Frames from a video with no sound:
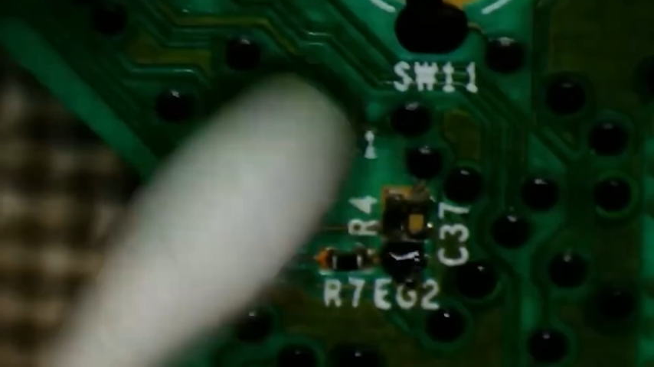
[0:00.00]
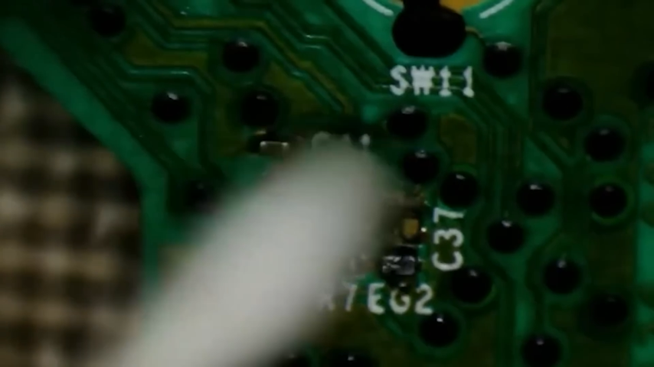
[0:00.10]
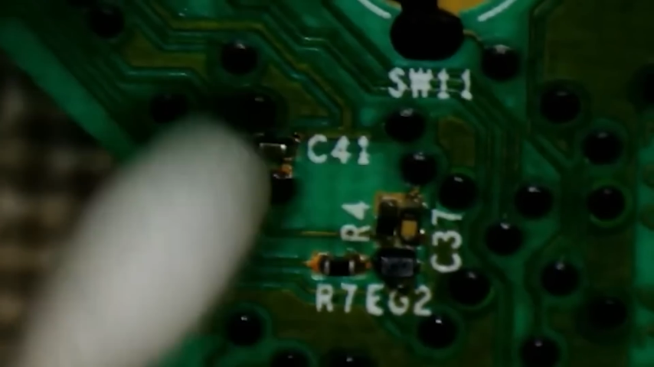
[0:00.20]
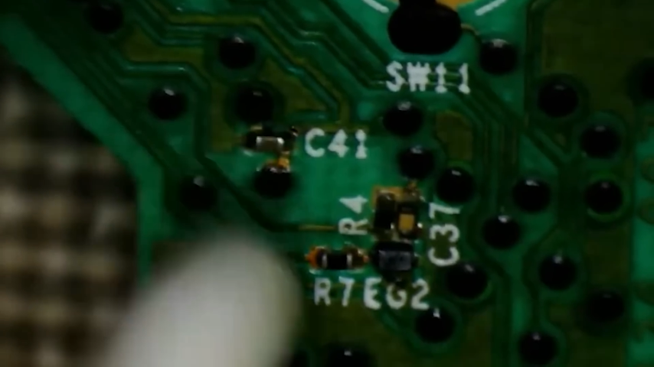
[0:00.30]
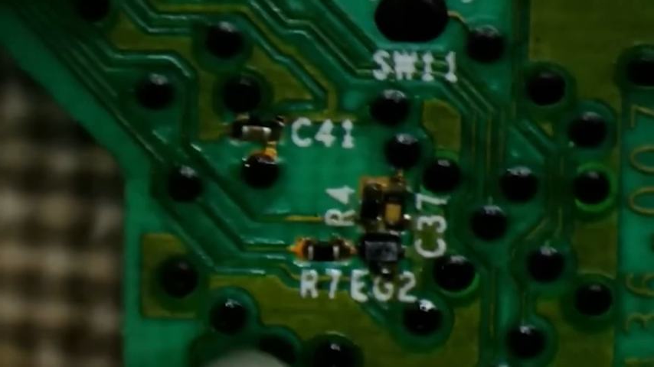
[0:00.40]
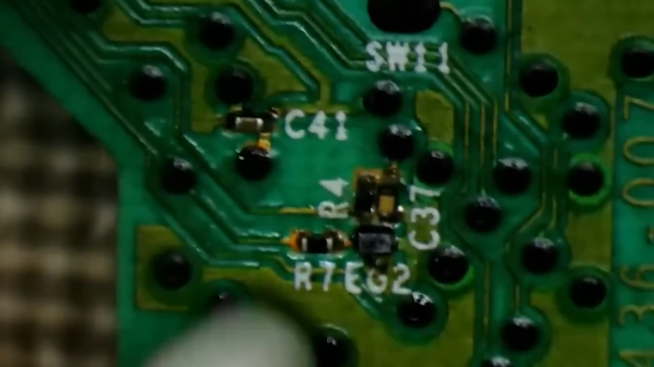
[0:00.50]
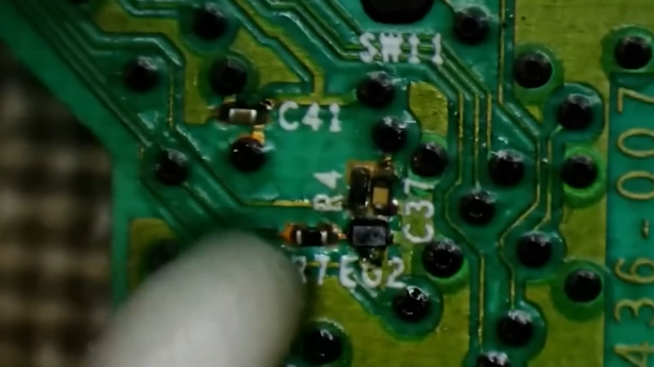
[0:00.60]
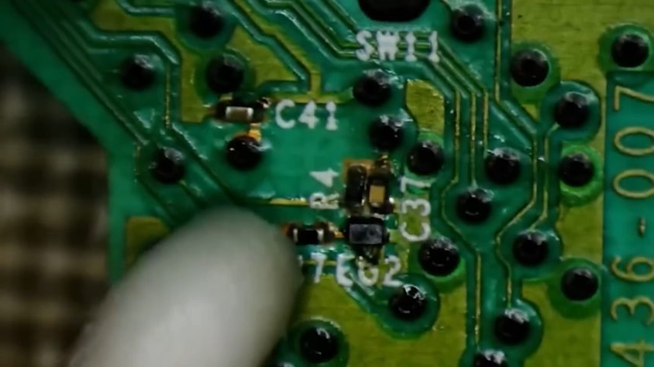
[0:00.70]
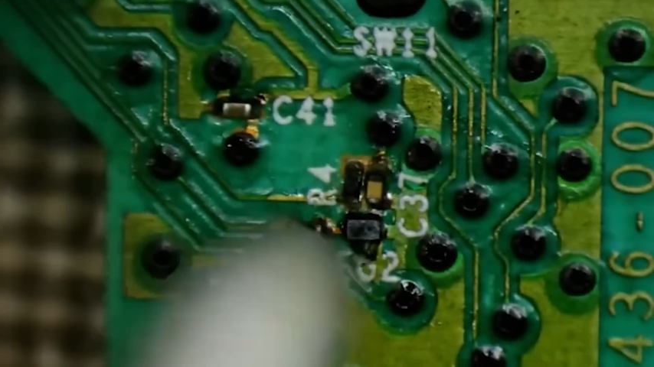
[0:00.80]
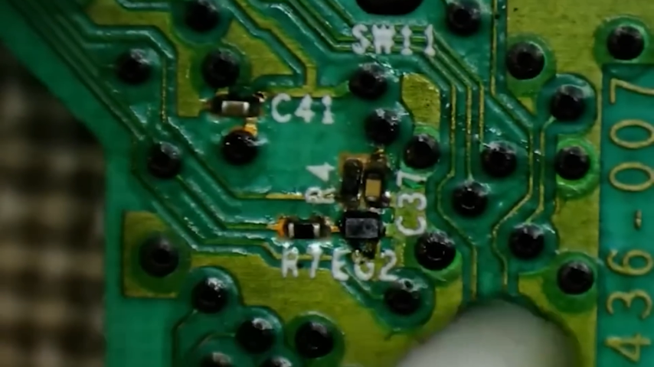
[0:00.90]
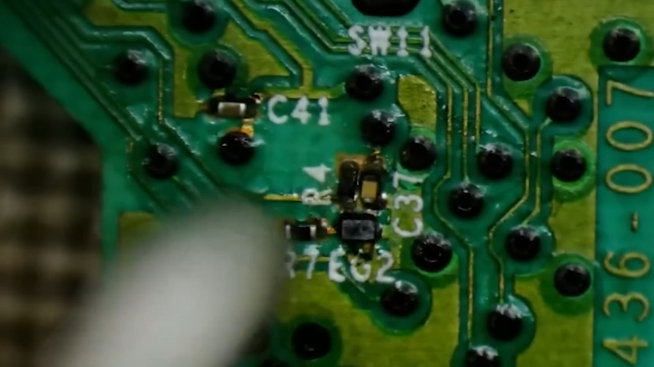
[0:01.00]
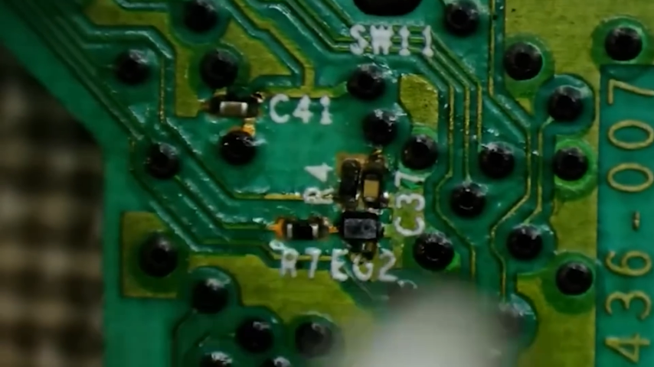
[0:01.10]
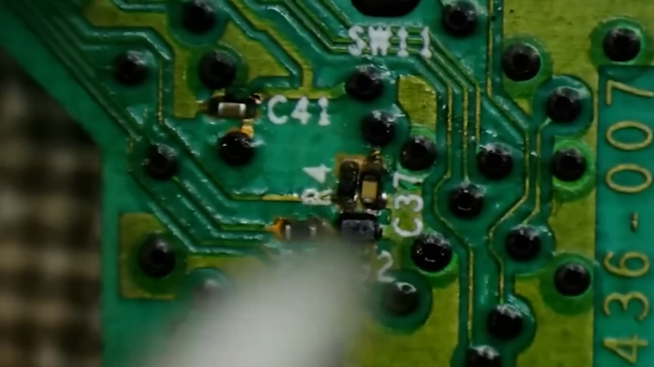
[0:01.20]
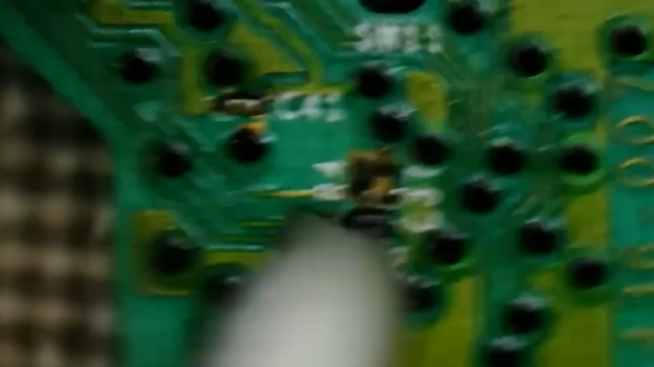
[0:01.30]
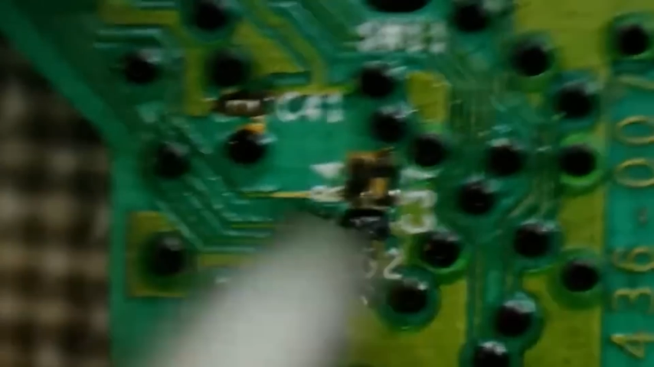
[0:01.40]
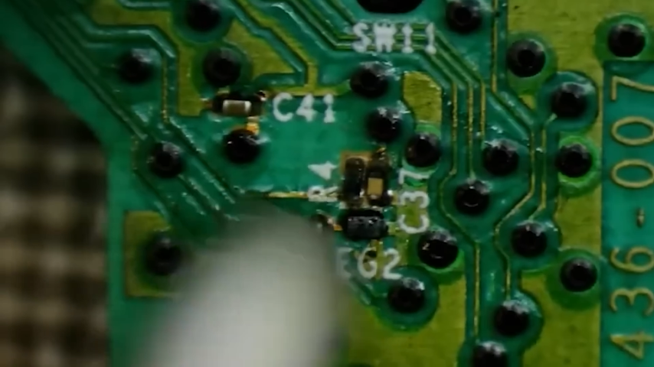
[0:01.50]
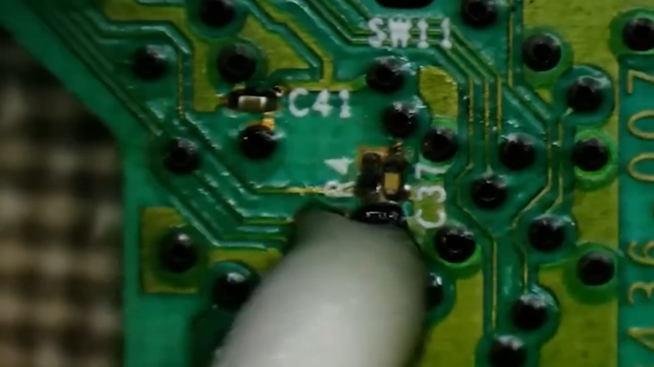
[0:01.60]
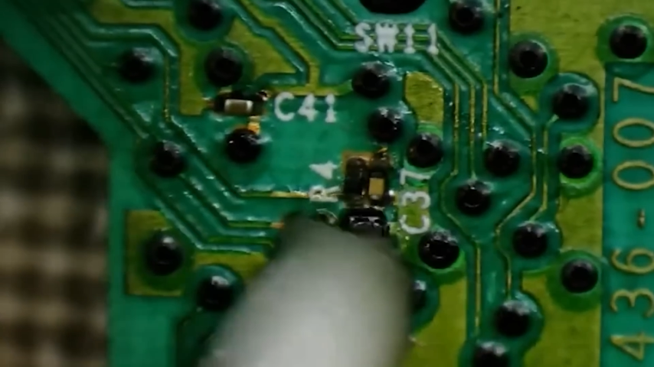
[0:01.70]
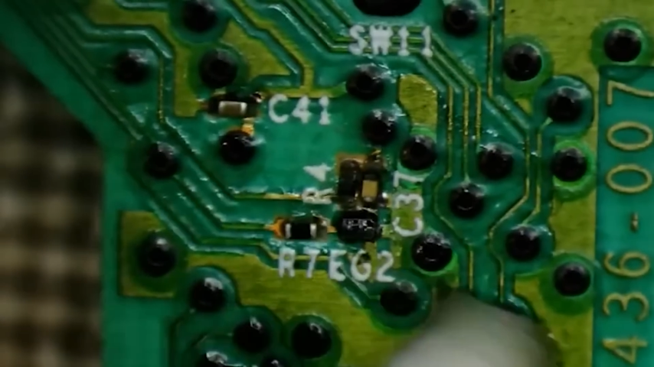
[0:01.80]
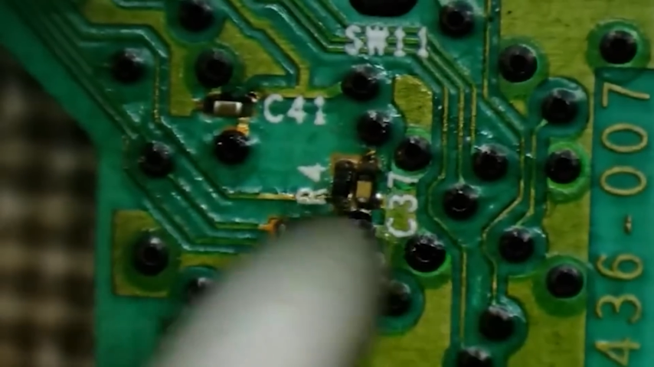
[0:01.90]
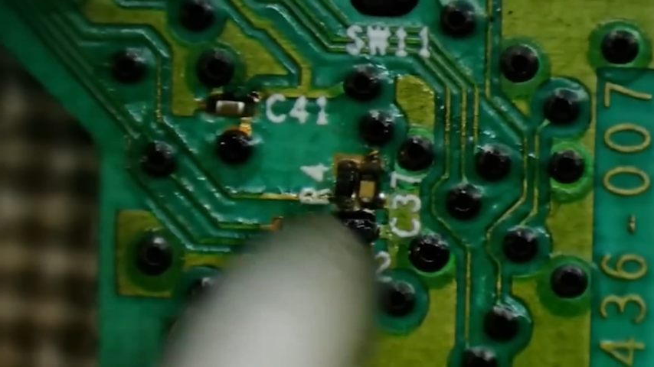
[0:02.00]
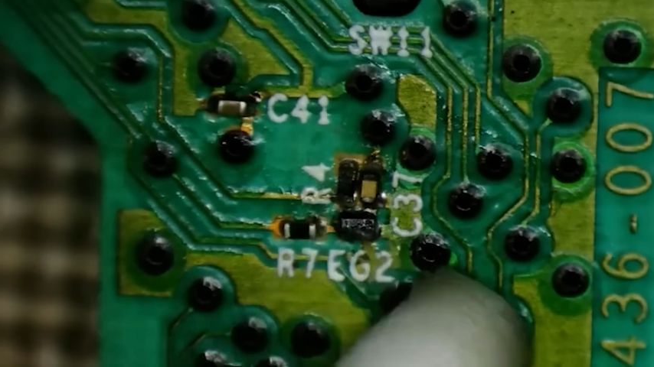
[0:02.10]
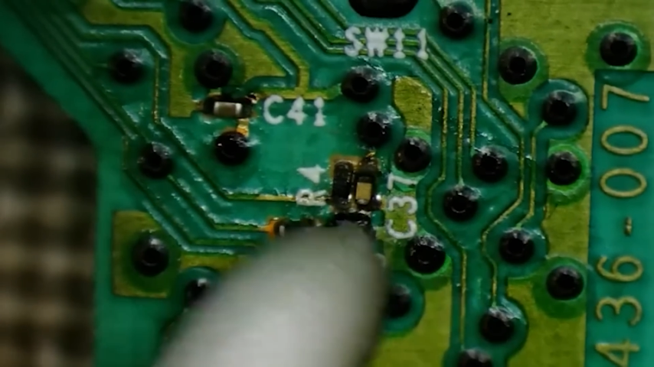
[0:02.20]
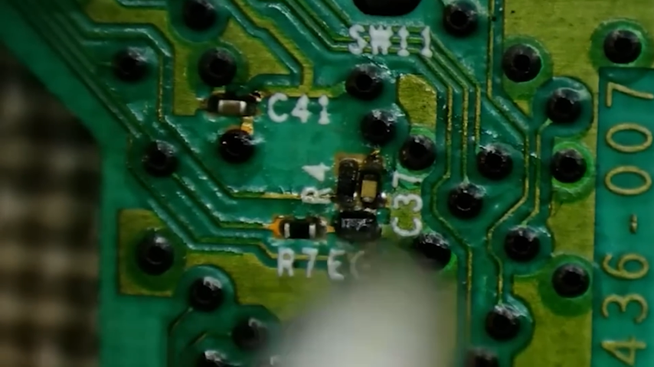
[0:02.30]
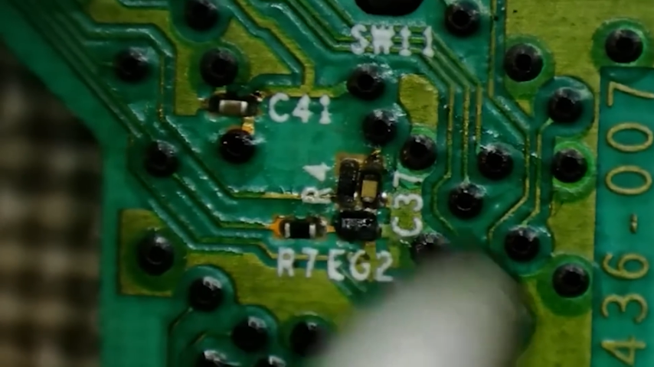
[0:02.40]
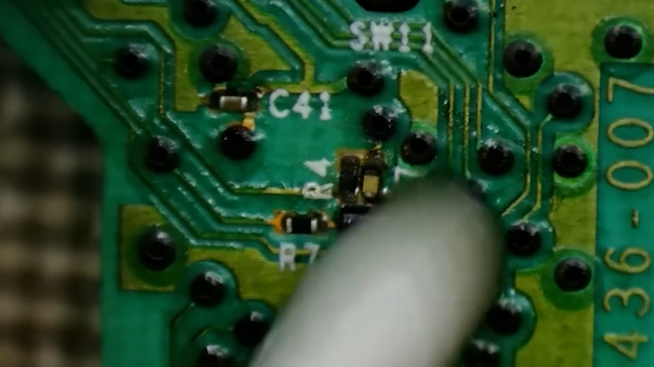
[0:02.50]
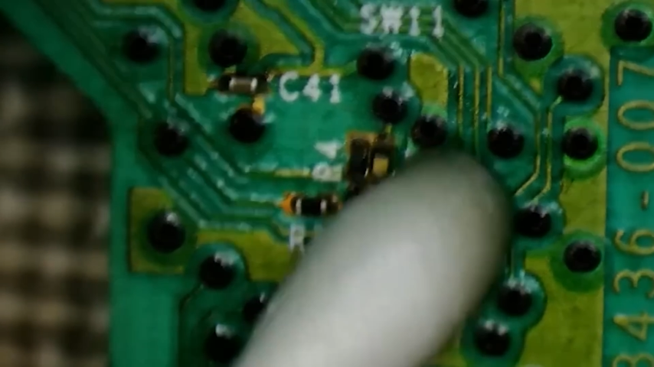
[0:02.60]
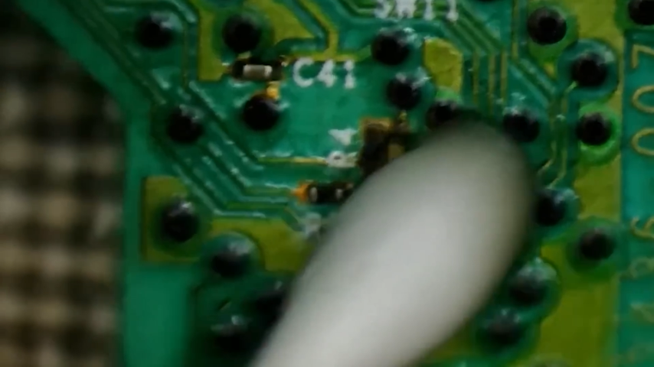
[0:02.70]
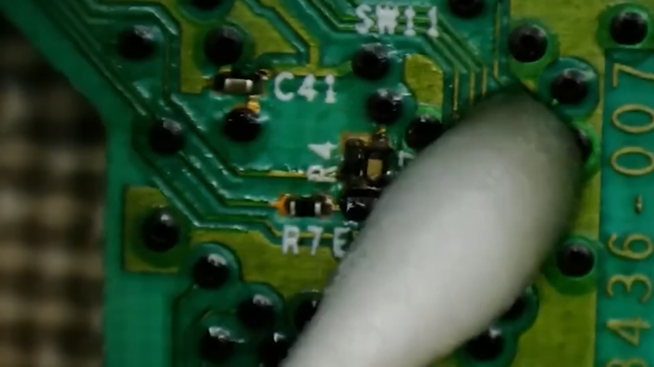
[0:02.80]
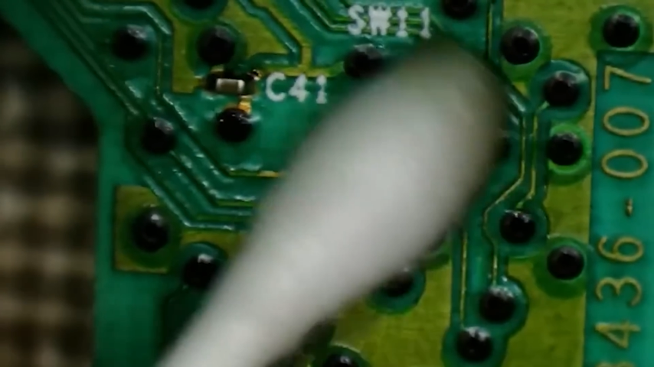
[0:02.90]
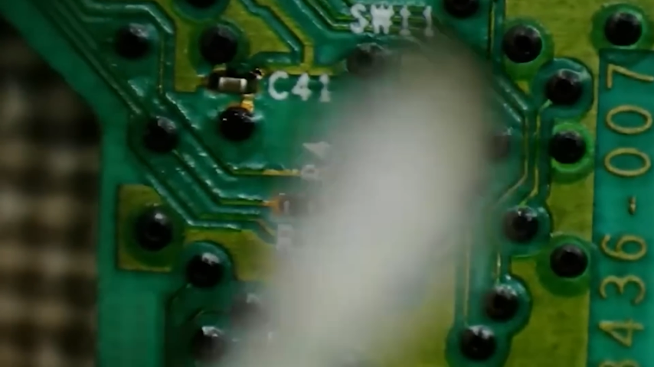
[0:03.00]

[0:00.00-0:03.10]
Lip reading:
[unreadable: no face in view]